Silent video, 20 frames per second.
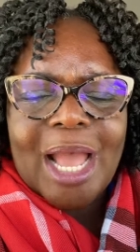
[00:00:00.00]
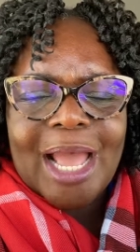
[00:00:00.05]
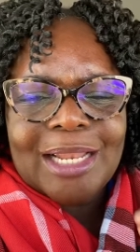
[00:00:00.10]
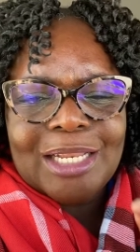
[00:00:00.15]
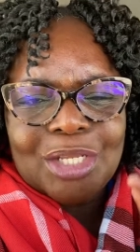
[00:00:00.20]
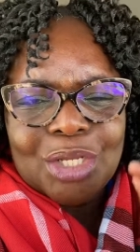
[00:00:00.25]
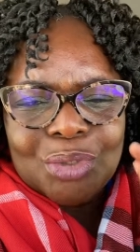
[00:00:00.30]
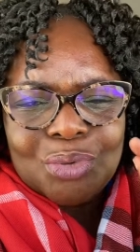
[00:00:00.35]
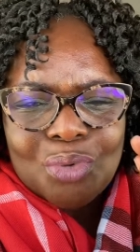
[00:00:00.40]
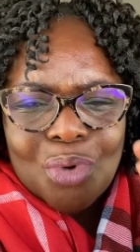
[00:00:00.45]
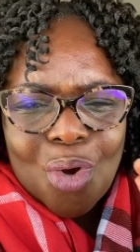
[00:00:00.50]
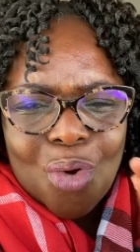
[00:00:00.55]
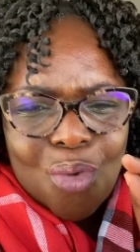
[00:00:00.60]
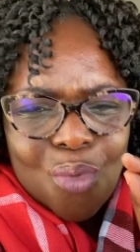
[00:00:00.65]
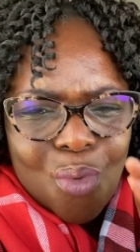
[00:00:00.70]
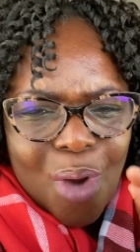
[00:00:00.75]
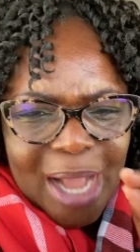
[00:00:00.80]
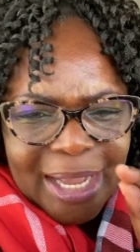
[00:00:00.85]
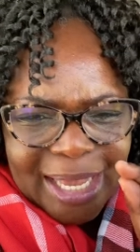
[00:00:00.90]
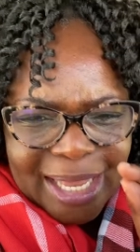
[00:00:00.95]
And you know
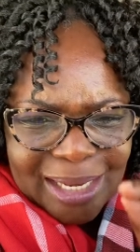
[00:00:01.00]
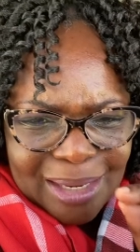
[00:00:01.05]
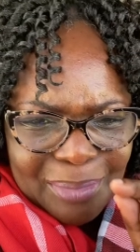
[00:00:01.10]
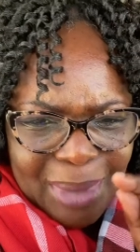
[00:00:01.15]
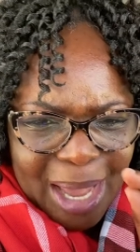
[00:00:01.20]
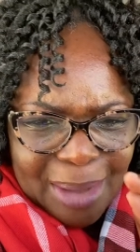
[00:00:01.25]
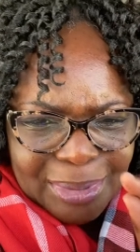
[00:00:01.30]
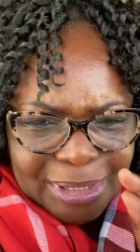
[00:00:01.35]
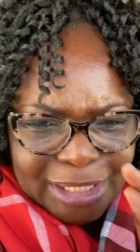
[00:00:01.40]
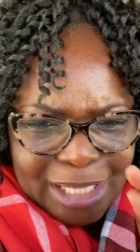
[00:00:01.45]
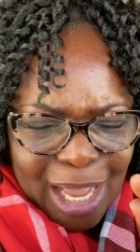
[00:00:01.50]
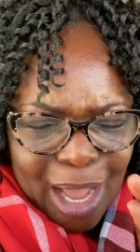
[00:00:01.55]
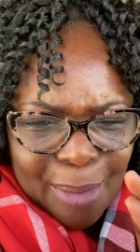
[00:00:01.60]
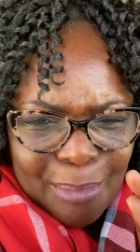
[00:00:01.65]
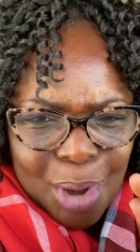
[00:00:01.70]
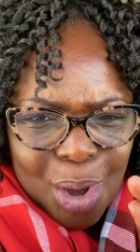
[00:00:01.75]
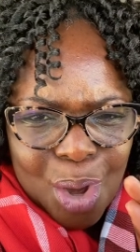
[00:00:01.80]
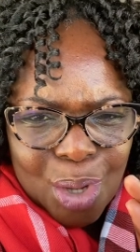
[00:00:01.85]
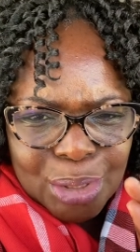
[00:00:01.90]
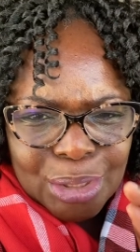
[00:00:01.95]
who again the Bible talk
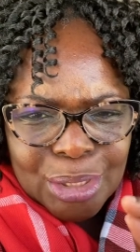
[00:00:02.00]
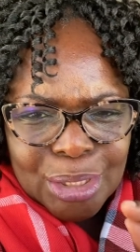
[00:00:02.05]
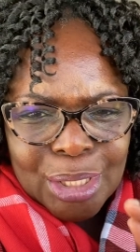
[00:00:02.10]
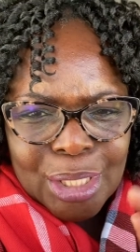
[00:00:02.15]
about?